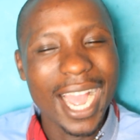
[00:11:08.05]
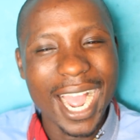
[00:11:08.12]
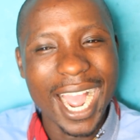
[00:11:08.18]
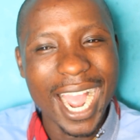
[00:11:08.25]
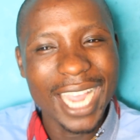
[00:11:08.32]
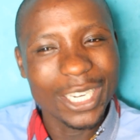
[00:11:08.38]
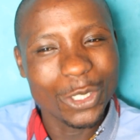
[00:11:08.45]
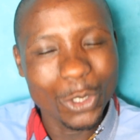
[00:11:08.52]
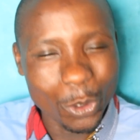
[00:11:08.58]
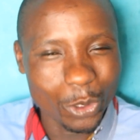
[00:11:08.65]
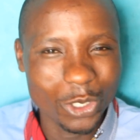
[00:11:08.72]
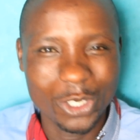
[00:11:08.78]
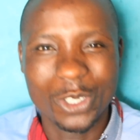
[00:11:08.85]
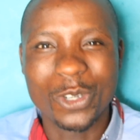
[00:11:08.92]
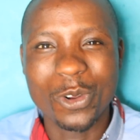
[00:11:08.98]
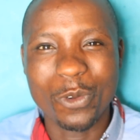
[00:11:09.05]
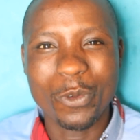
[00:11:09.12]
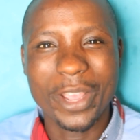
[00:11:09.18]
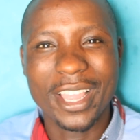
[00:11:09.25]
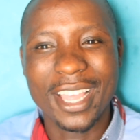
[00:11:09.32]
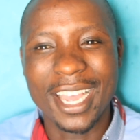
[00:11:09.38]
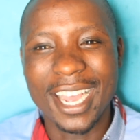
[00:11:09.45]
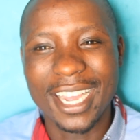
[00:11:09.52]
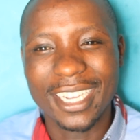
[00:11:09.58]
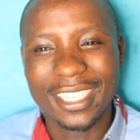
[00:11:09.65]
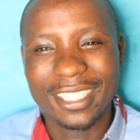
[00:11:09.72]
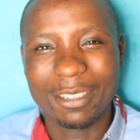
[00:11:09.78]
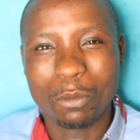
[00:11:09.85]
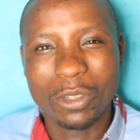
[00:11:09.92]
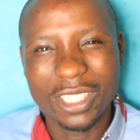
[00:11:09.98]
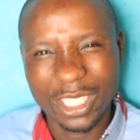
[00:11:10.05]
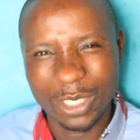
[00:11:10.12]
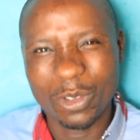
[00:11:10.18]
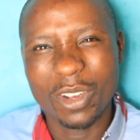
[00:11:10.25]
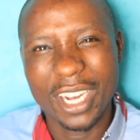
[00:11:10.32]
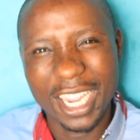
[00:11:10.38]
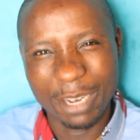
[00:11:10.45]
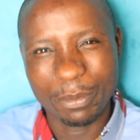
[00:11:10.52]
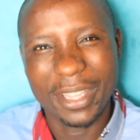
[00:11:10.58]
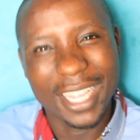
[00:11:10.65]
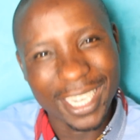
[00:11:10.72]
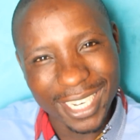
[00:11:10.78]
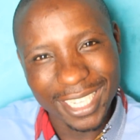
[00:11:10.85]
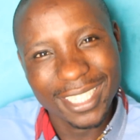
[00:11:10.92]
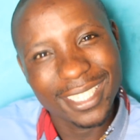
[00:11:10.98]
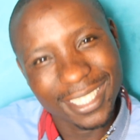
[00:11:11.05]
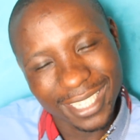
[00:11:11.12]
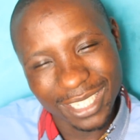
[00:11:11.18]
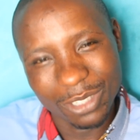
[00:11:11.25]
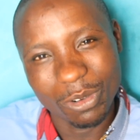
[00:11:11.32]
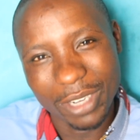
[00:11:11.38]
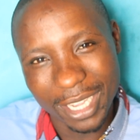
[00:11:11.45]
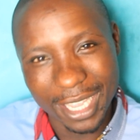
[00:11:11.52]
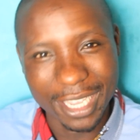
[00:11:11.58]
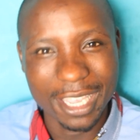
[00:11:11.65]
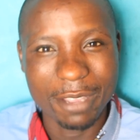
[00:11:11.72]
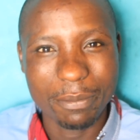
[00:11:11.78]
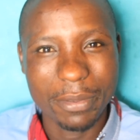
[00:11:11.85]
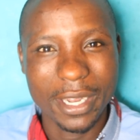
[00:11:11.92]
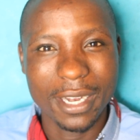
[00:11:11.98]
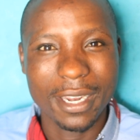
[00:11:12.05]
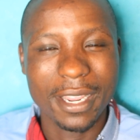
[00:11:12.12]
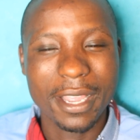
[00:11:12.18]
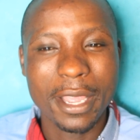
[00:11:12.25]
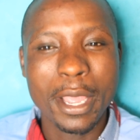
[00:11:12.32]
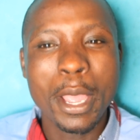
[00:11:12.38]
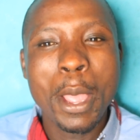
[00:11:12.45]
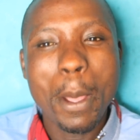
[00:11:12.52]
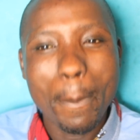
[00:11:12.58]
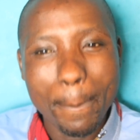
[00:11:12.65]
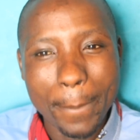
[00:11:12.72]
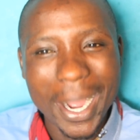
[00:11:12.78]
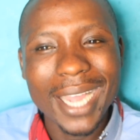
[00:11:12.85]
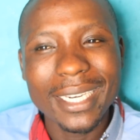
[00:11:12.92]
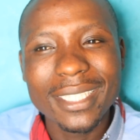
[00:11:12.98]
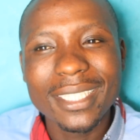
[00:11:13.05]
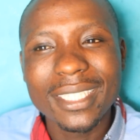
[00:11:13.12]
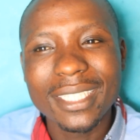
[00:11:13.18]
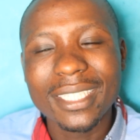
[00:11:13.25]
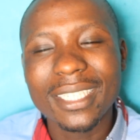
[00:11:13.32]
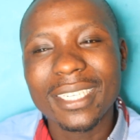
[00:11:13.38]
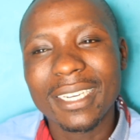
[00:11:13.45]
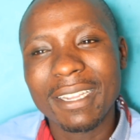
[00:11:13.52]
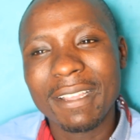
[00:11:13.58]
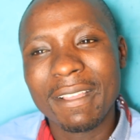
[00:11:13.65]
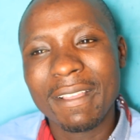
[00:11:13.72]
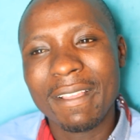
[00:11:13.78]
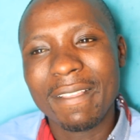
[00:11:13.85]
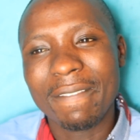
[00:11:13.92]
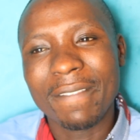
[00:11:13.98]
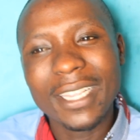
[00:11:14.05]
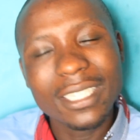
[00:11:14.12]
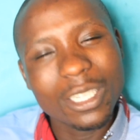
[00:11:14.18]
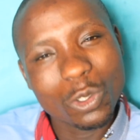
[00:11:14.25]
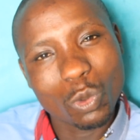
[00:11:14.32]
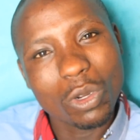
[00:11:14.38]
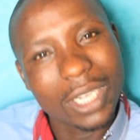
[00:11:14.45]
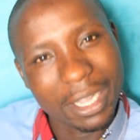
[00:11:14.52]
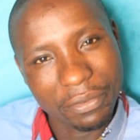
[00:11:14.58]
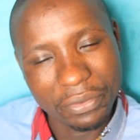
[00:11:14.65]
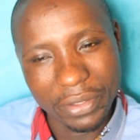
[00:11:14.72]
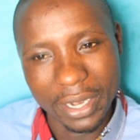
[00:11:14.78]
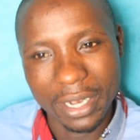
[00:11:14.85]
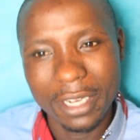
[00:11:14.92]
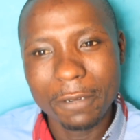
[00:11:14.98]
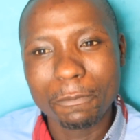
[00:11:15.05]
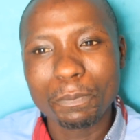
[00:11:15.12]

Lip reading: I don't know whether Moses Kuria can be the next Central Kenya kingpin, but this is what I feel,